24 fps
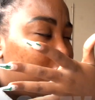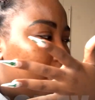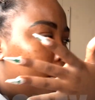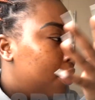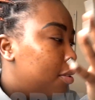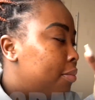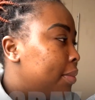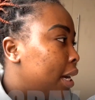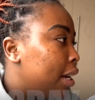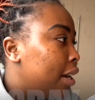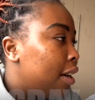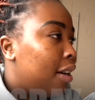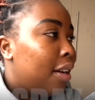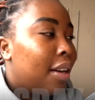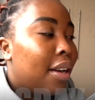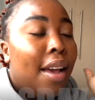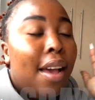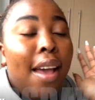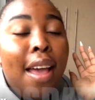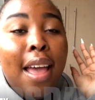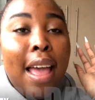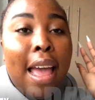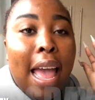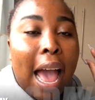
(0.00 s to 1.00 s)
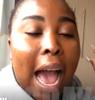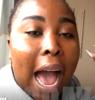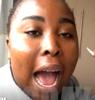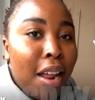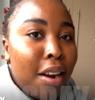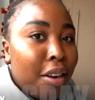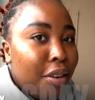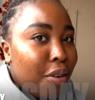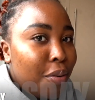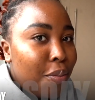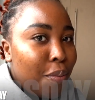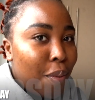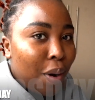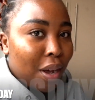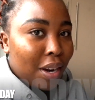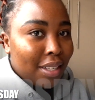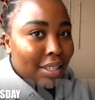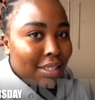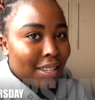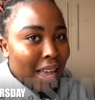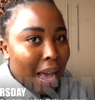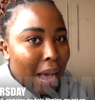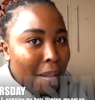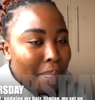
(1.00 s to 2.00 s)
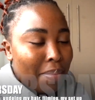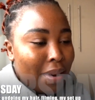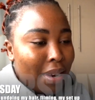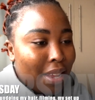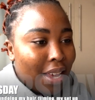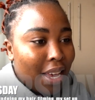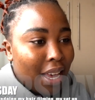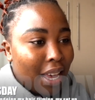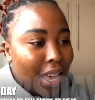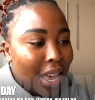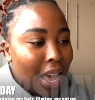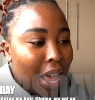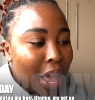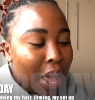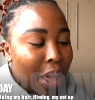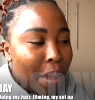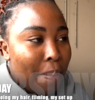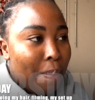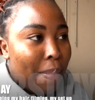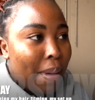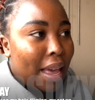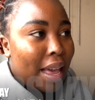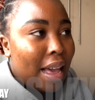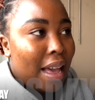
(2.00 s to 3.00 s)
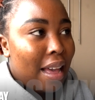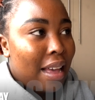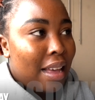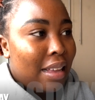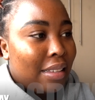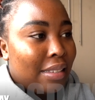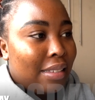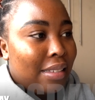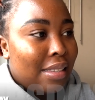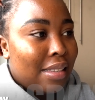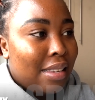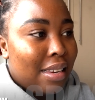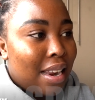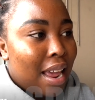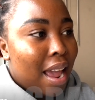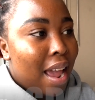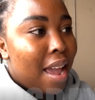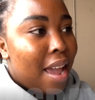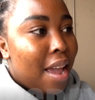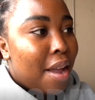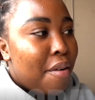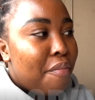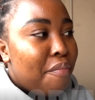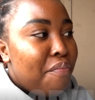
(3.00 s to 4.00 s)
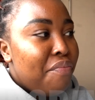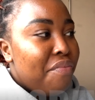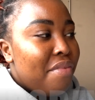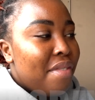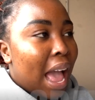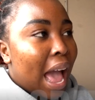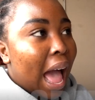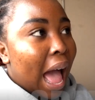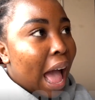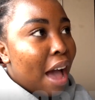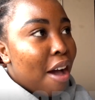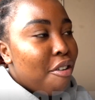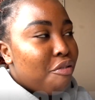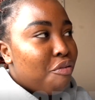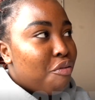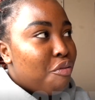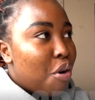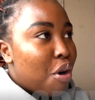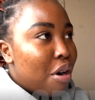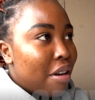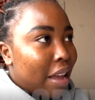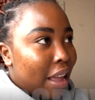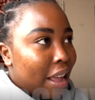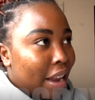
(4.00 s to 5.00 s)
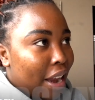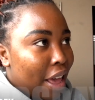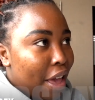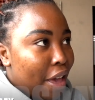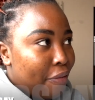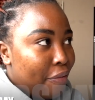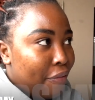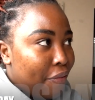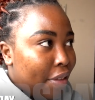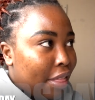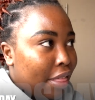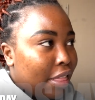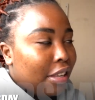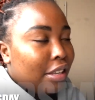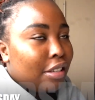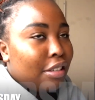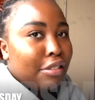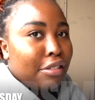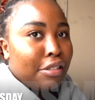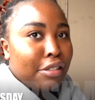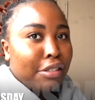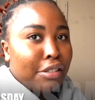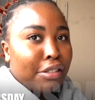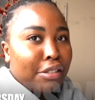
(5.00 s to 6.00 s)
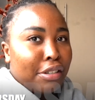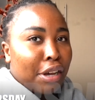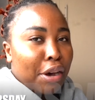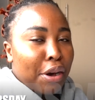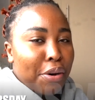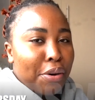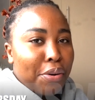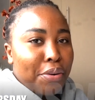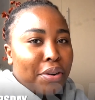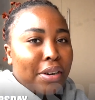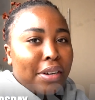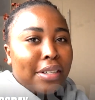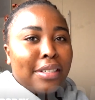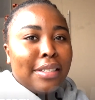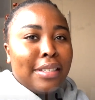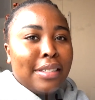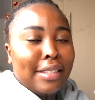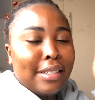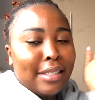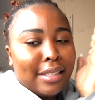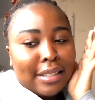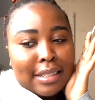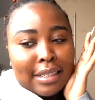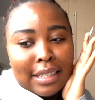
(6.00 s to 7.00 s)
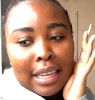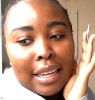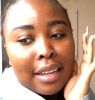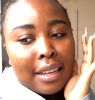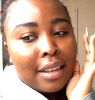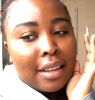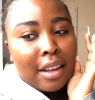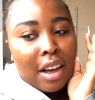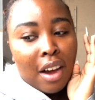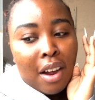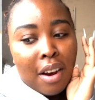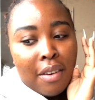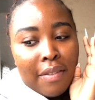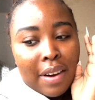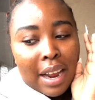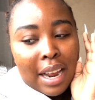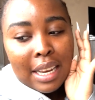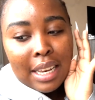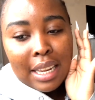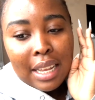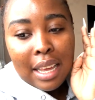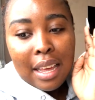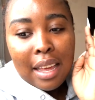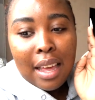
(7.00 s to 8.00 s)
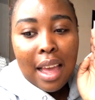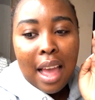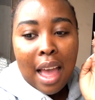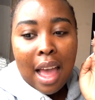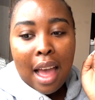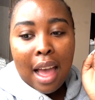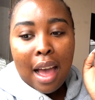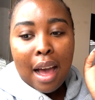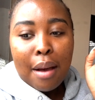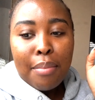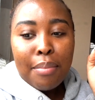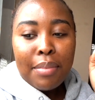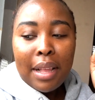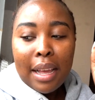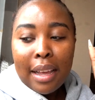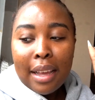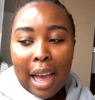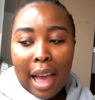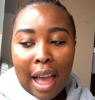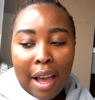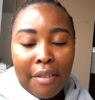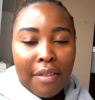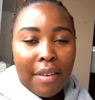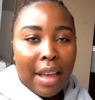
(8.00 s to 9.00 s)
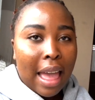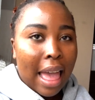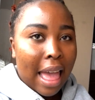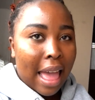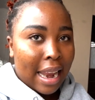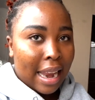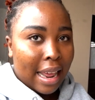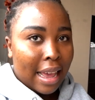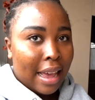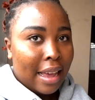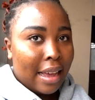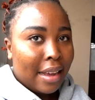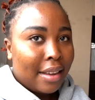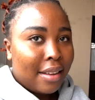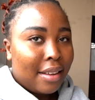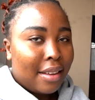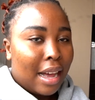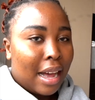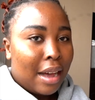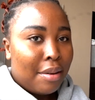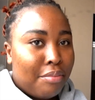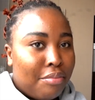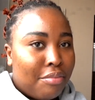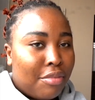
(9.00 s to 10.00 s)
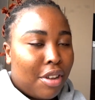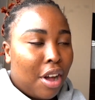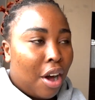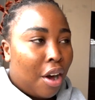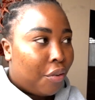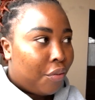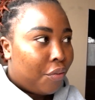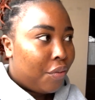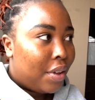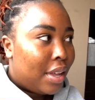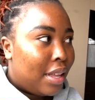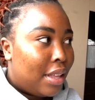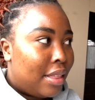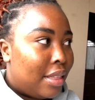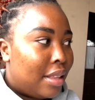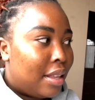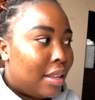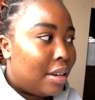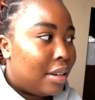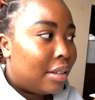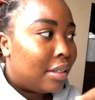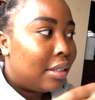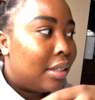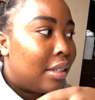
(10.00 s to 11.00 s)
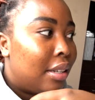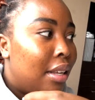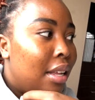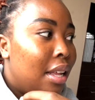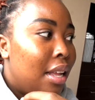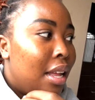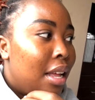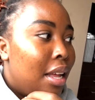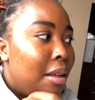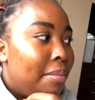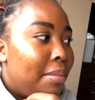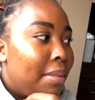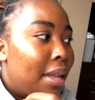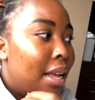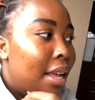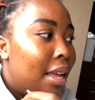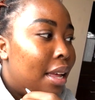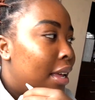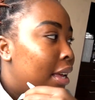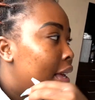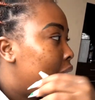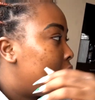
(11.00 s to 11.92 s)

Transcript: Oh my god, I don't know what is happening, because today I've woken up feeling so sick already. I'm like, I have a headache, I'm coughing a little, like,